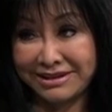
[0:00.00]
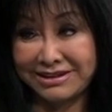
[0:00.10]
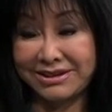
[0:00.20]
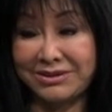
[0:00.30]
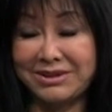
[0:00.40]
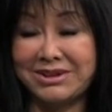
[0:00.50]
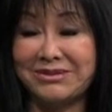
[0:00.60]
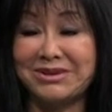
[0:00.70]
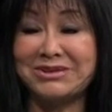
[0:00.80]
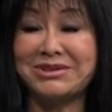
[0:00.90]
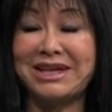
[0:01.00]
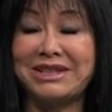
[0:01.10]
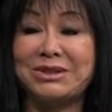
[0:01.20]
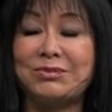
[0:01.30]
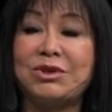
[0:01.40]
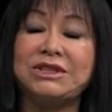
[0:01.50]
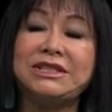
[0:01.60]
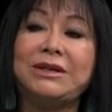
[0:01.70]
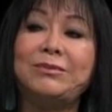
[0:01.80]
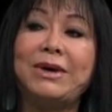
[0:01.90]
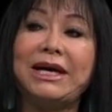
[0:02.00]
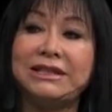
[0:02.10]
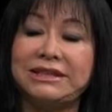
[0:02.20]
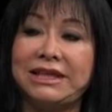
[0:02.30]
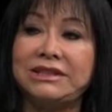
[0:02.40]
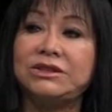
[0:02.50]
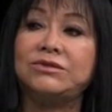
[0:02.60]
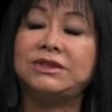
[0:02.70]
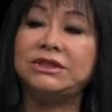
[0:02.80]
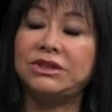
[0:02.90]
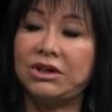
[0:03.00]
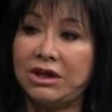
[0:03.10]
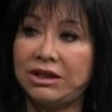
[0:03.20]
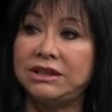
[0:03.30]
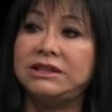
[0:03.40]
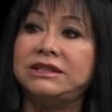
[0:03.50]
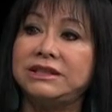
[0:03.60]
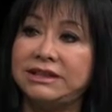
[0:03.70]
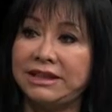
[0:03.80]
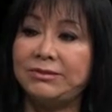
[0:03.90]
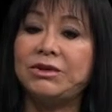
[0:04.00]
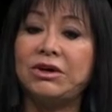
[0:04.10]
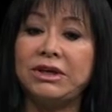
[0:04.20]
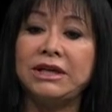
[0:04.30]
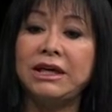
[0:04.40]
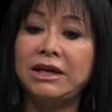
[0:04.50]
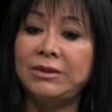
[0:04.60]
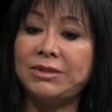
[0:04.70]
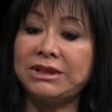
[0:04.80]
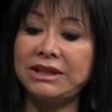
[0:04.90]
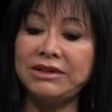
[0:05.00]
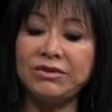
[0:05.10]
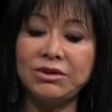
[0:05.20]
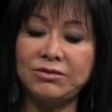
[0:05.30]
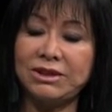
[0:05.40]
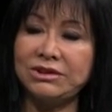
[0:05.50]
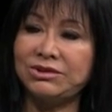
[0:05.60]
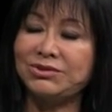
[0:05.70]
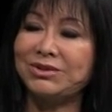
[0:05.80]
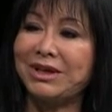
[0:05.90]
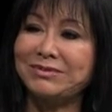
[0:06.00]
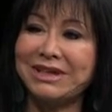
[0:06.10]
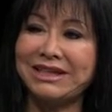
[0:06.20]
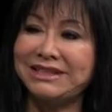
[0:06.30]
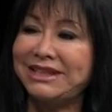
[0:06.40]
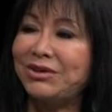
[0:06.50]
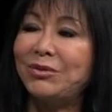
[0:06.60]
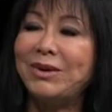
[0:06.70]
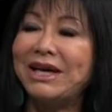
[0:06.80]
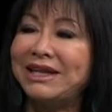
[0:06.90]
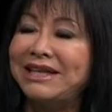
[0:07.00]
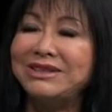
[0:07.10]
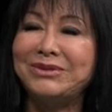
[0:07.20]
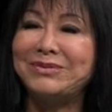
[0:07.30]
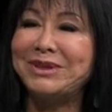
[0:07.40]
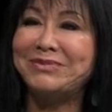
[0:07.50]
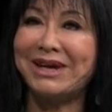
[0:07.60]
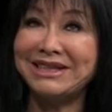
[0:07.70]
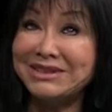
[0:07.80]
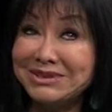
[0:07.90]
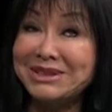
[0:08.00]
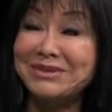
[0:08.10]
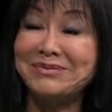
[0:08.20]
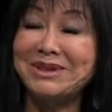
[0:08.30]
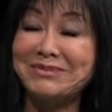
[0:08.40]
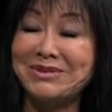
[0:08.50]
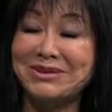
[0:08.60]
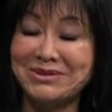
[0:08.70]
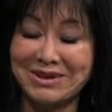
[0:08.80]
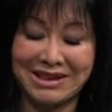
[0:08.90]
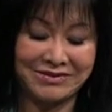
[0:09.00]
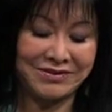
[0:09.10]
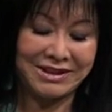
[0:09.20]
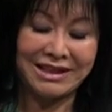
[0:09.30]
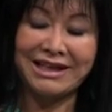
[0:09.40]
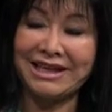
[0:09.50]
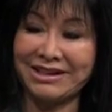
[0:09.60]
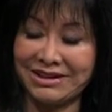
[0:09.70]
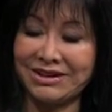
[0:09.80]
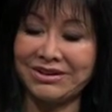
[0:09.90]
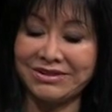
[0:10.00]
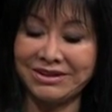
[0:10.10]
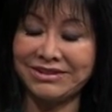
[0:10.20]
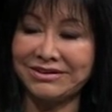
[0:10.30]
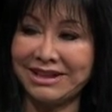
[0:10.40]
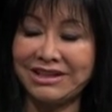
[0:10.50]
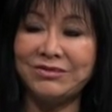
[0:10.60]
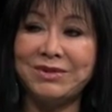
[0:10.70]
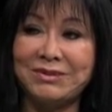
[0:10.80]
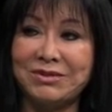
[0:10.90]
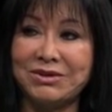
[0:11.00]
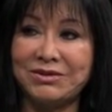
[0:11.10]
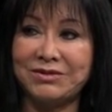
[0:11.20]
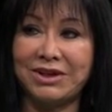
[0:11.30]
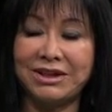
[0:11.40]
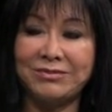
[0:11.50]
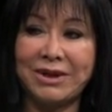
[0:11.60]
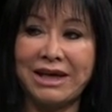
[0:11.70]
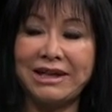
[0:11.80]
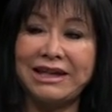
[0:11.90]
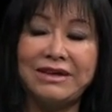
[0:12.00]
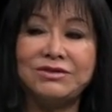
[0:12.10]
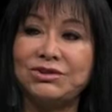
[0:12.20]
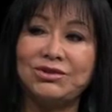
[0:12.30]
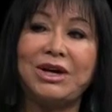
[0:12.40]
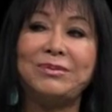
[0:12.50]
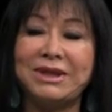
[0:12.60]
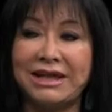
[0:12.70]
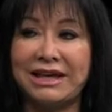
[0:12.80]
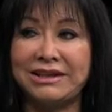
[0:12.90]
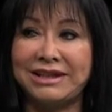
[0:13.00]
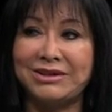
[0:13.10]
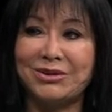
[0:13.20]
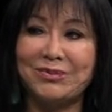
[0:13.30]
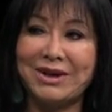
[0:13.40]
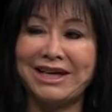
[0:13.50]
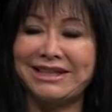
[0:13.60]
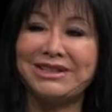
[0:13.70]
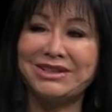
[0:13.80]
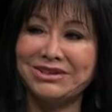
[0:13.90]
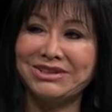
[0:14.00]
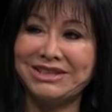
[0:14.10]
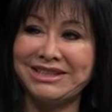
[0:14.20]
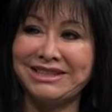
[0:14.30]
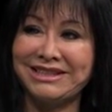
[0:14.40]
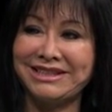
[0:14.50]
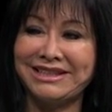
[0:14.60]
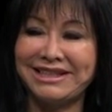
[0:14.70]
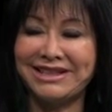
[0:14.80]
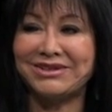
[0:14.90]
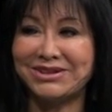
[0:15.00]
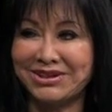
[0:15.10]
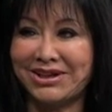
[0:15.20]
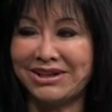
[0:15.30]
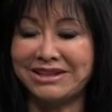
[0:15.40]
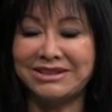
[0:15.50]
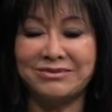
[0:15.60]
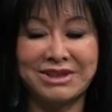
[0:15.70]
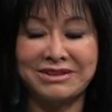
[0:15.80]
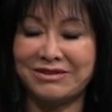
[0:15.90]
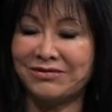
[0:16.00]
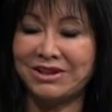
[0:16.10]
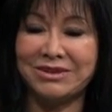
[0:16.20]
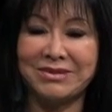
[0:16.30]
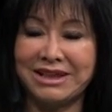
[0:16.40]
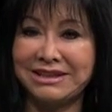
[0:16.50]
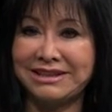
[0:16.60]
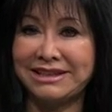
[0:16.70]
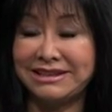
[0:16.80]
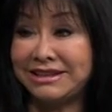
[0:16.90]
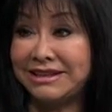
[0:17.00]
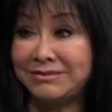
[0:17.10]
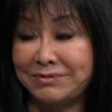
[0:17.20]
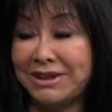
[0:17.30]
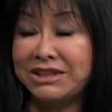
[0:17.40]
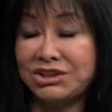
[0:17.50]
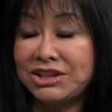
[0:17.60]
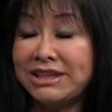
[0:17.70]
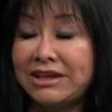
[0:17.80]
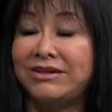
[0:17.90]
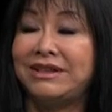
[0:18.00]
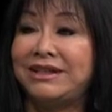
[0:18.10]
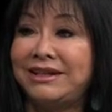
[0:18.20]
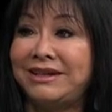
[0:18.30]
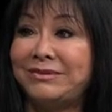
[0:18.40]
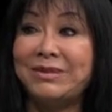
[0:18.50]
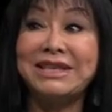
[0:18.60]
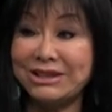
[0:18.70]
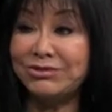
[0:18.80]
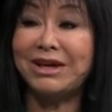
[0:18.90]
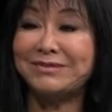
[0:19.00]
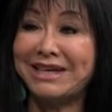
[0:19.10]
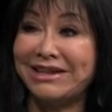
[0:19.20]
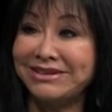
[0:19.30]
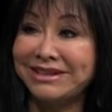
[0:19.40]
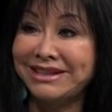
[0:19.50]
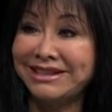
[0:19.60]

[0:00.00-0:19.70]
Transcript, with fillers: So, you know, we're trying to push them past high school into college and keep going. But even the ones who dropped out, I say, go back. I know people, I know some people who have, and they're, you know, Native people who've gone back after dropping out. They go back, get their G E D, then they go to college. And one, a friend of mine, he's a P H D now, but he dropped out.